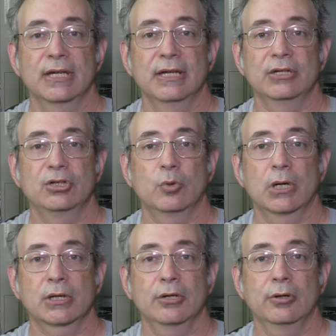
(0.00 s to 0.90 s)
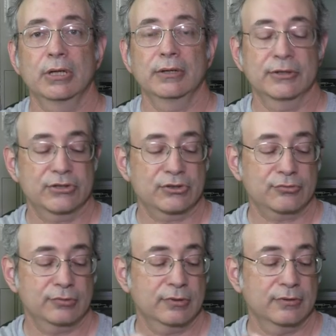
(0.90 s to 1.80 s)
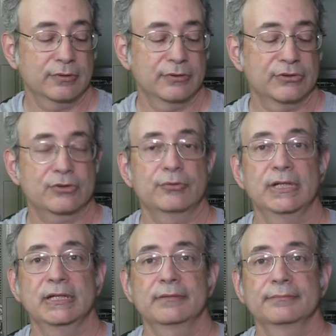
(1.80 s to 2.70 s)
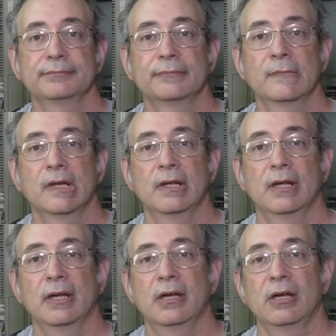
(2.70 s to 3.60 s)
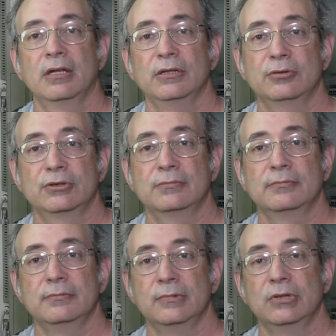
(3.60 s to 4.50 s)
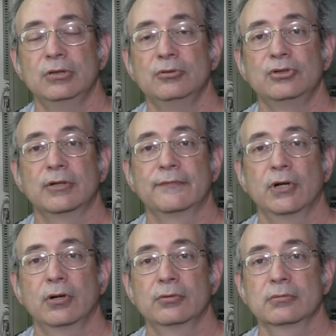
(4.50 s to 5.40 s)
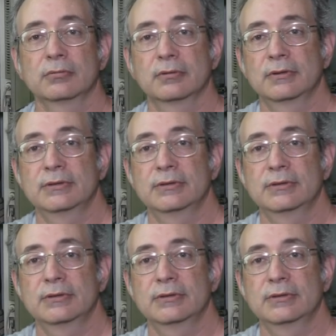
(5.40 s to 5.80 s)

a QR code on the screen. You use your phone,